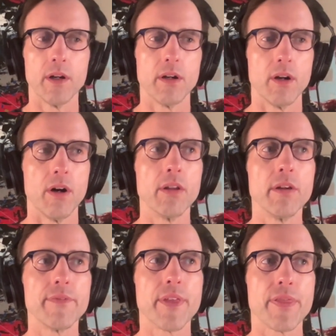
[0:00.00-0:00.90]
uh,
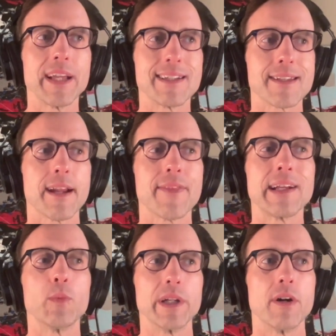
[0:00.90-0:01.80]
all of the things that I
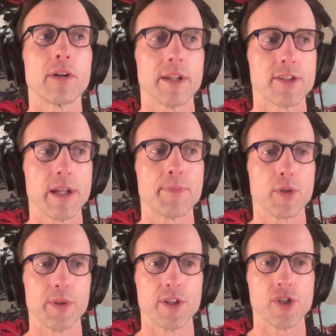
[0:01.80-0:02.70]
think we all
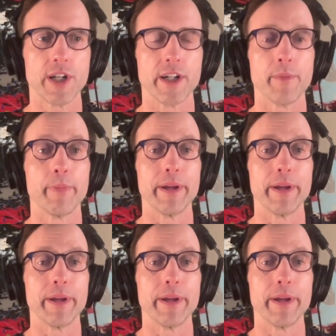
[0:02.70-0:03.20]
conceptually share,